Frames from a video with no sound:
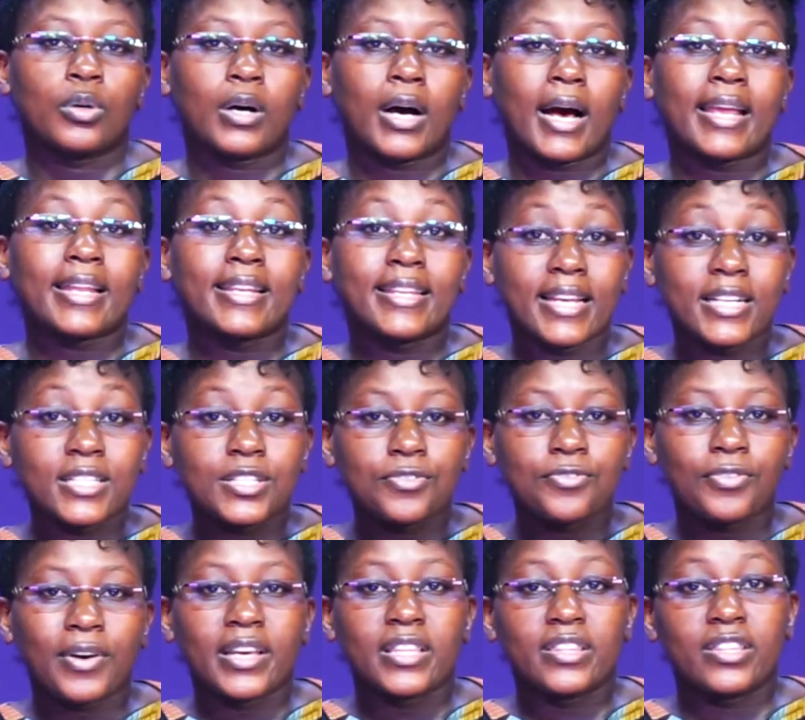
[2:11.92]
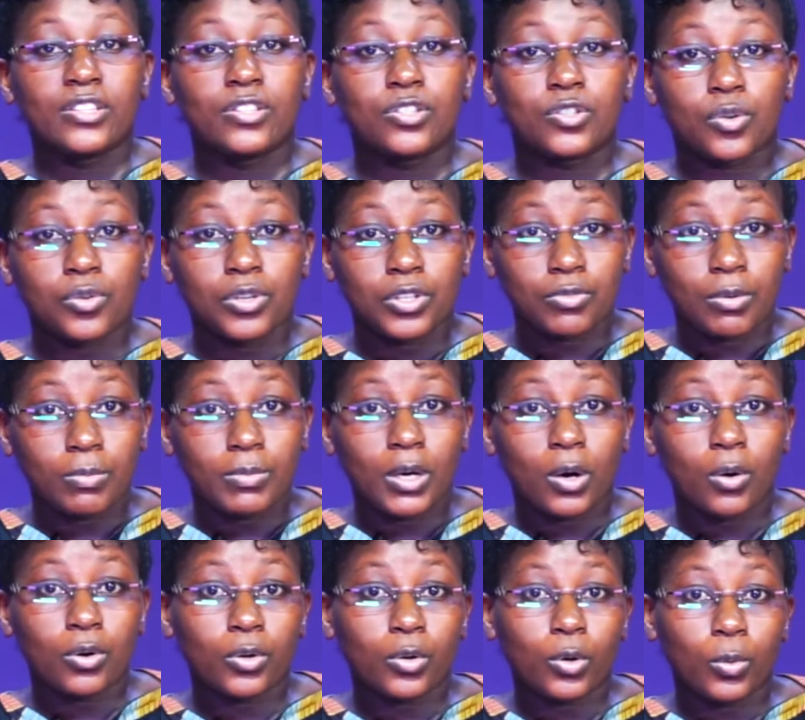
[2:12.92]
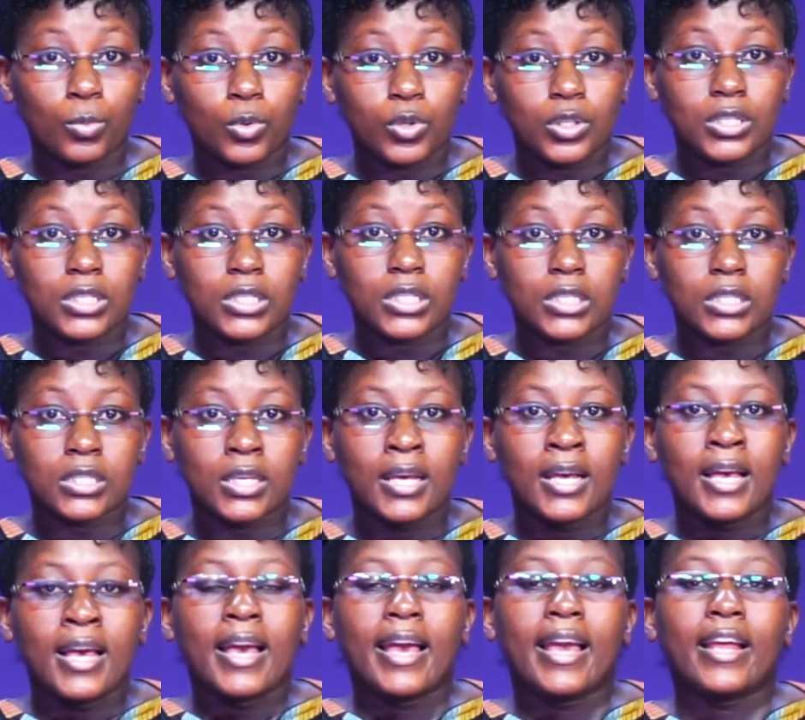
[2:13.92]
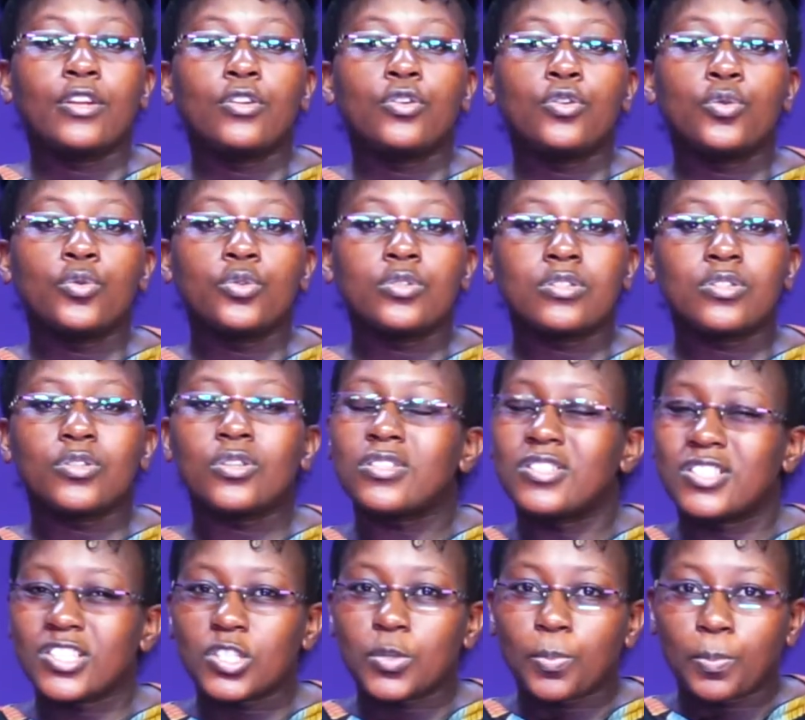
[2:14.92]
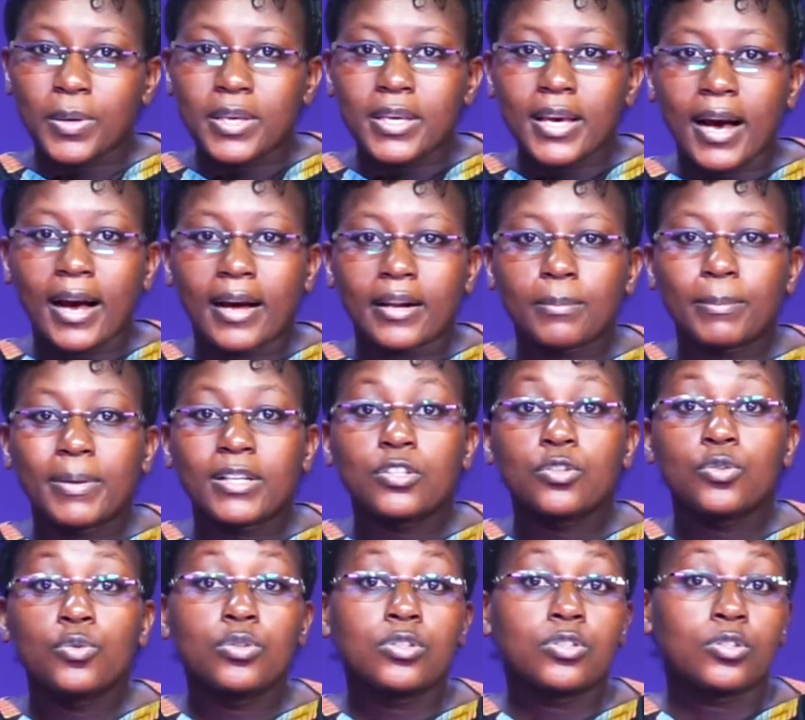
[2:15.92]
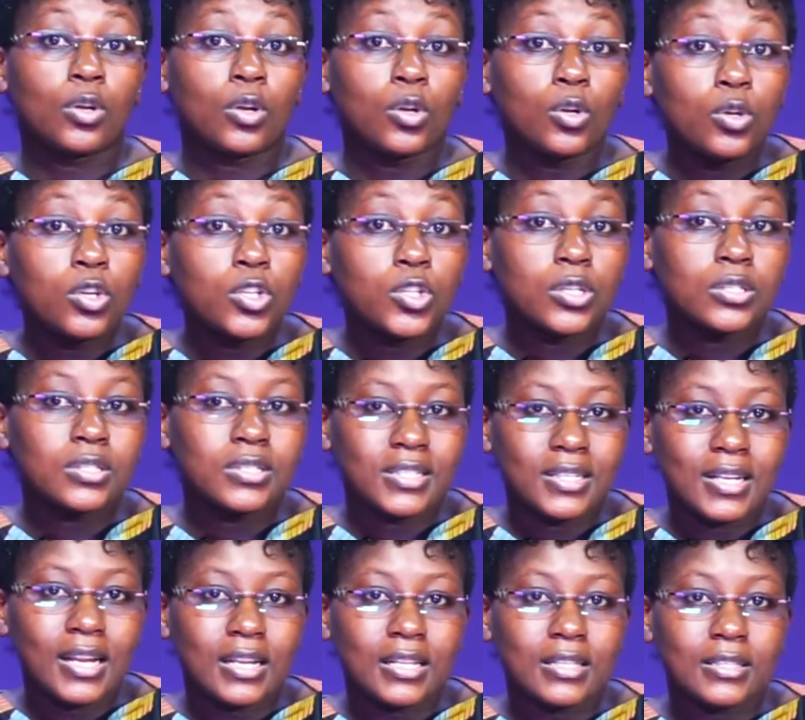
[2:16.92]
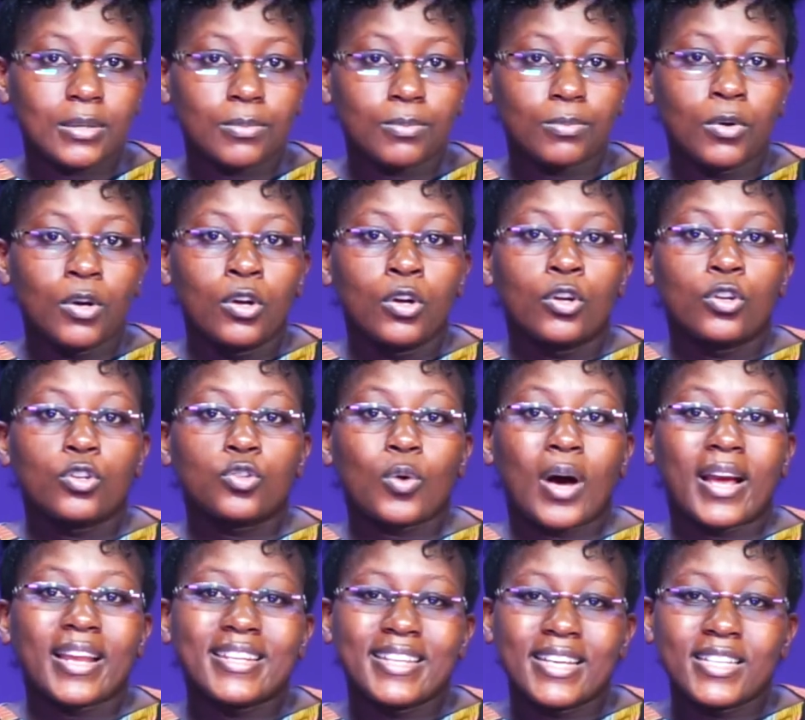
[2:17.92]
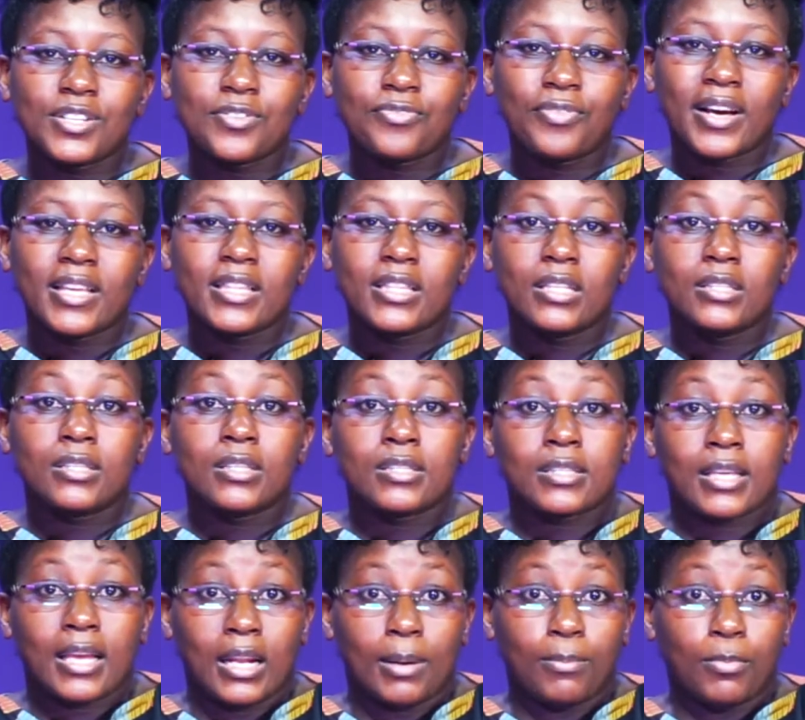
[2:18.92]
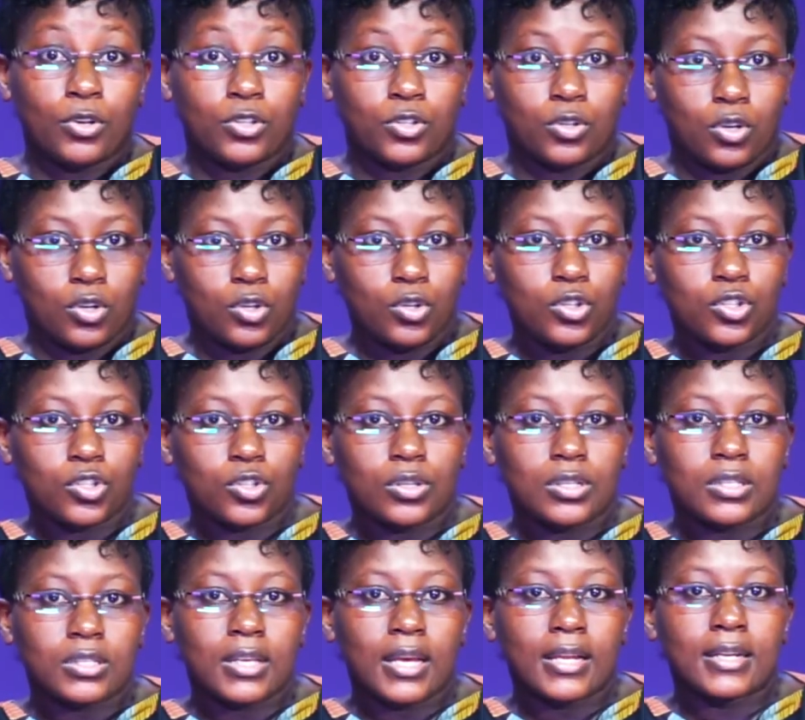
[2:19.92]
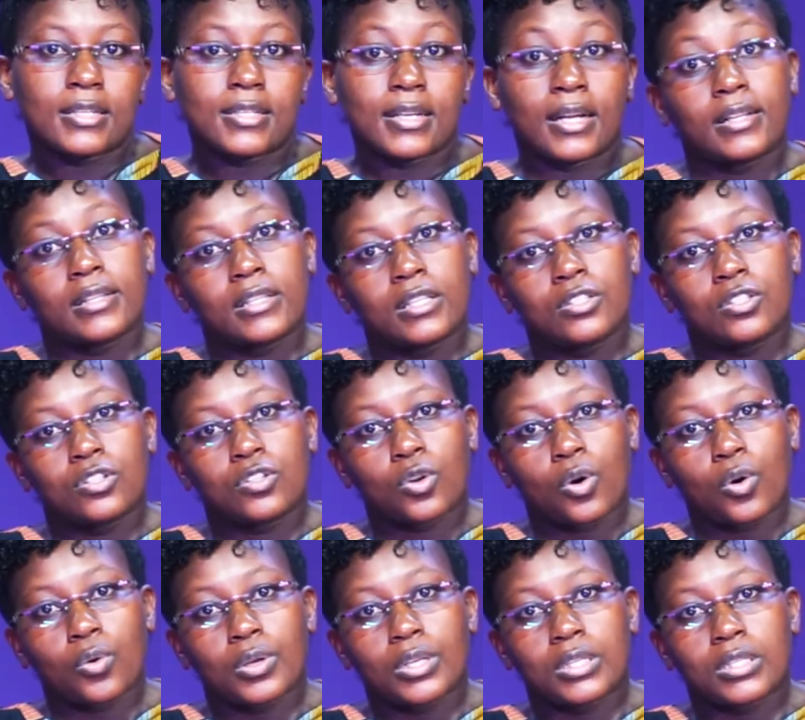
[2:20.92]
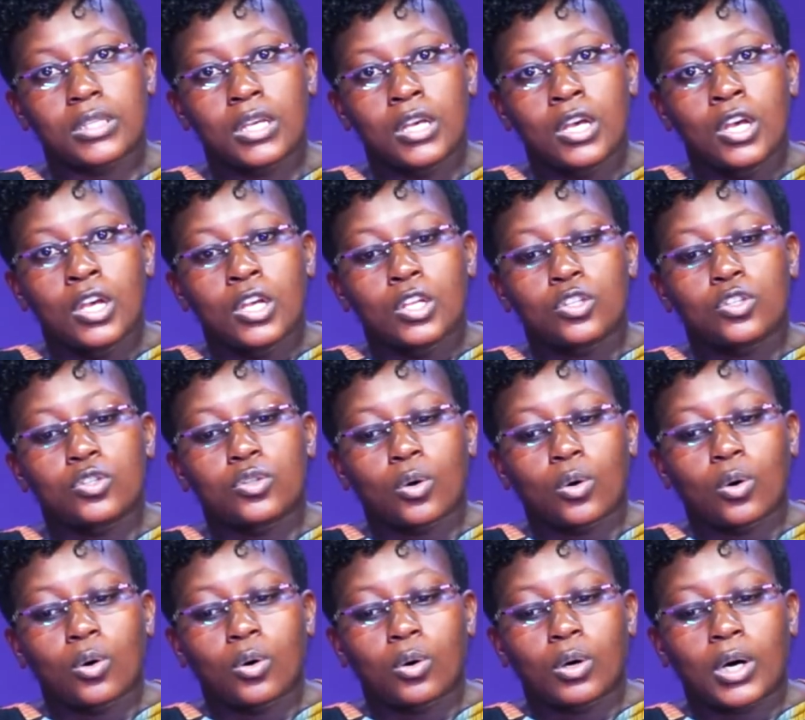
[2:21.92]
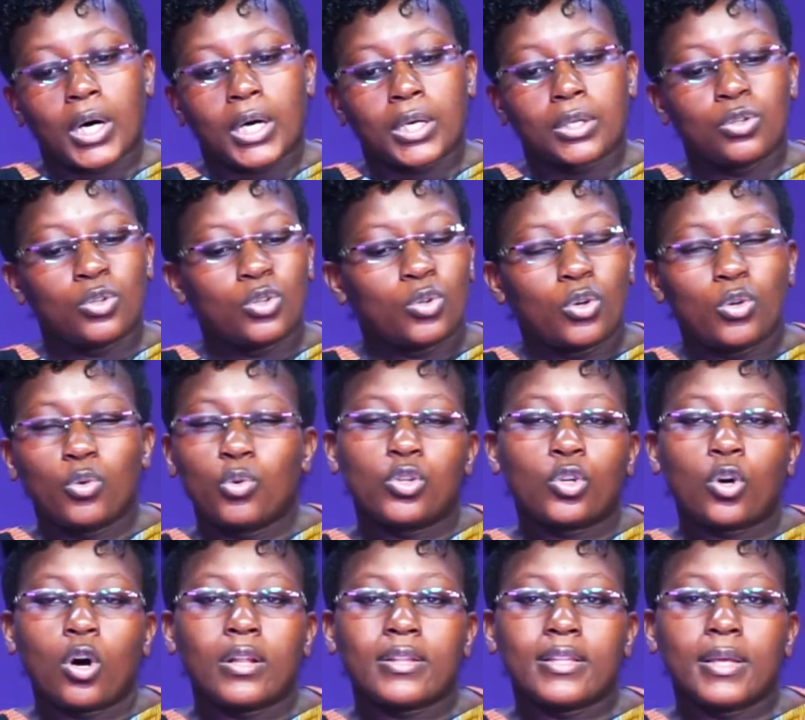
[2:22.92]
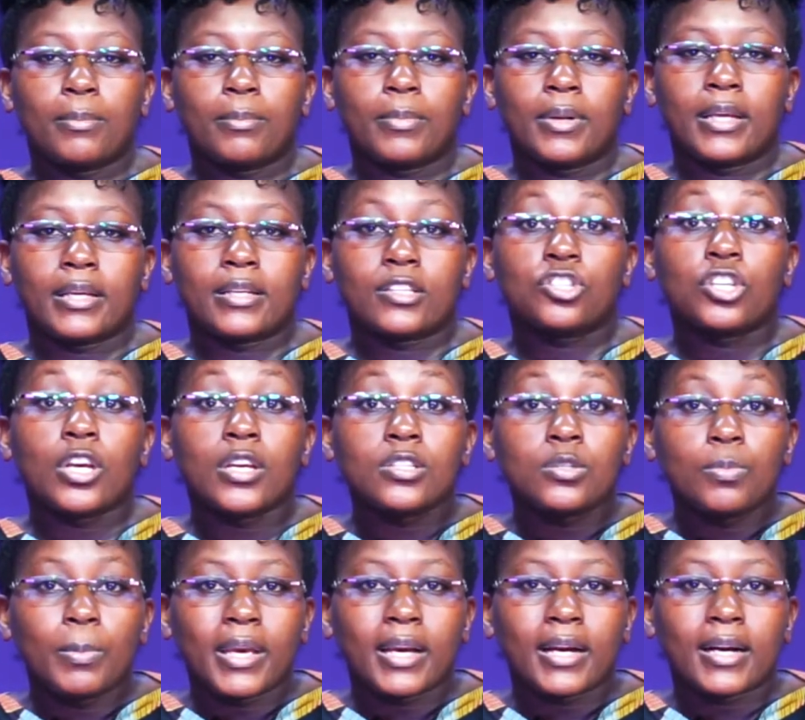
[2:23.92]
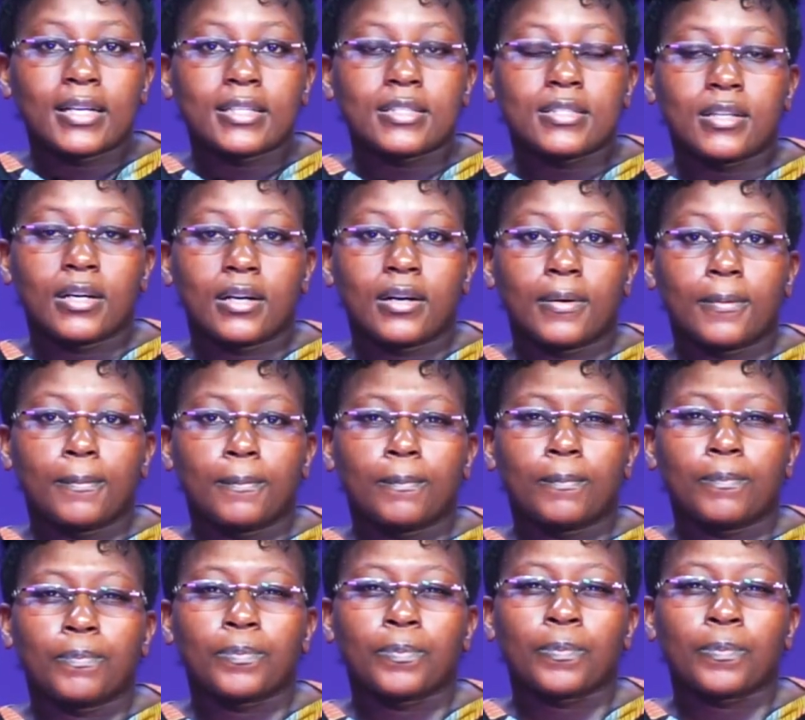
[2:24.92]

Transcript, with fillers: identify these stories from their own communities and use not just PR, but use solutions journalism to identify these scalable solutions and tell these stories. So uh, you, you, would call them like change makers. Um,